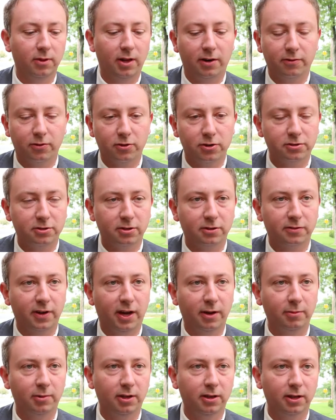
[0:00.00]
a lot of Crystal's
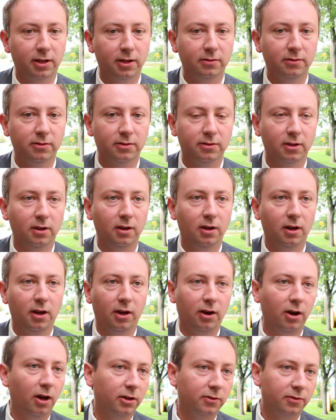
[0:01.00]
family lives
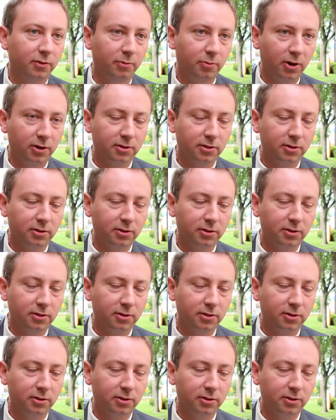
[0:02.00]
in all different